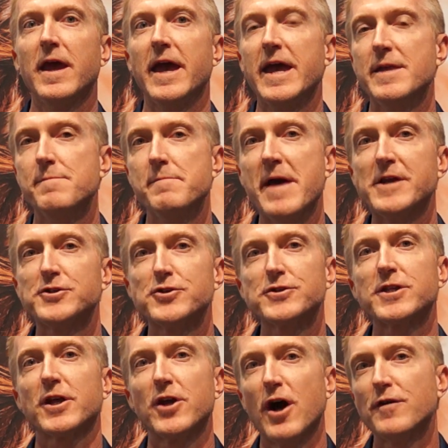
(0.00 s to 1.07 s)
It measures
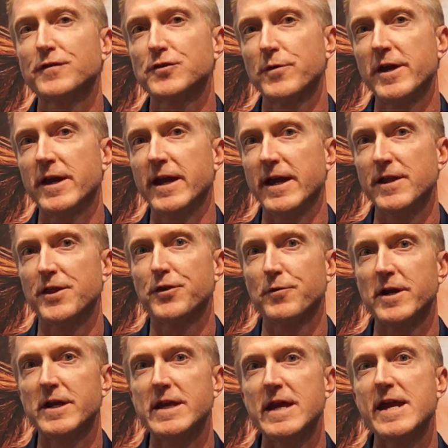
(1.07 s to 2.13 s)
the golf swing in
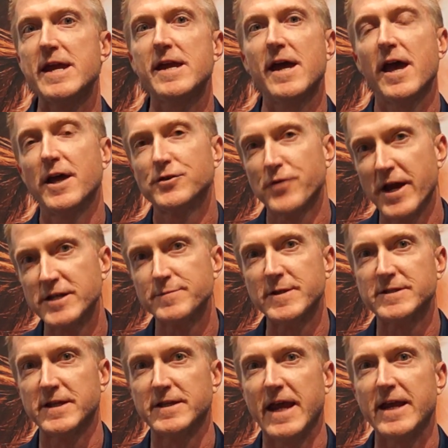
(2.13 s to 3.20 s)
3D,
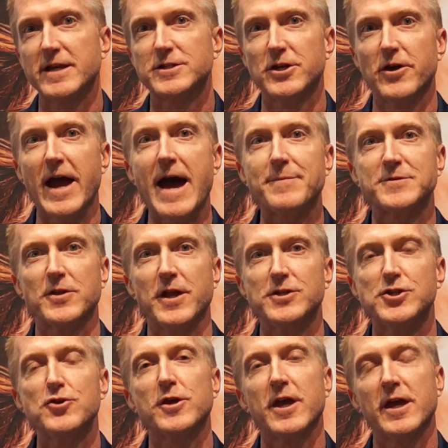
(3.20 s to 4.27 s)
transmits the data to your app so
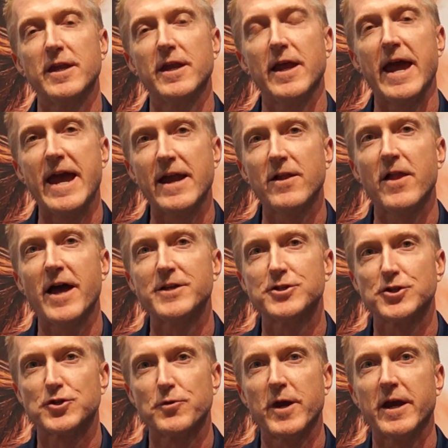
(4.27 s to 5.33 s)
that you can analyze
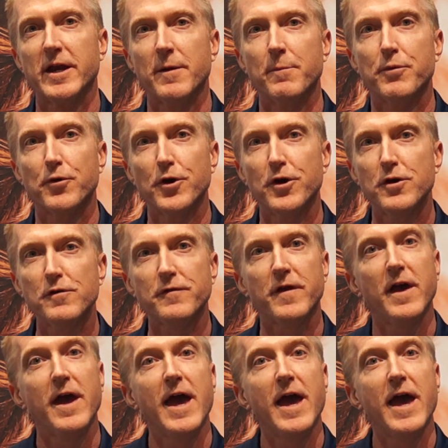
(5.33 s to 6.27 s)
your swing and improve.